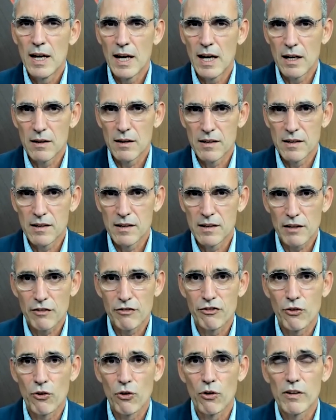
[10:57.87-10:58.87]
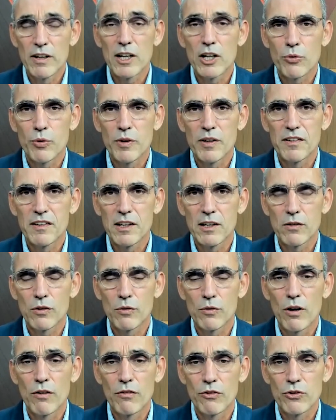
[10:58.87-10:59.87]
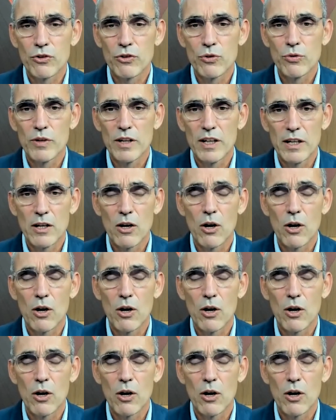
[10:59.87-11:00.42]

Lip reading: and therefore increasing the revenue in our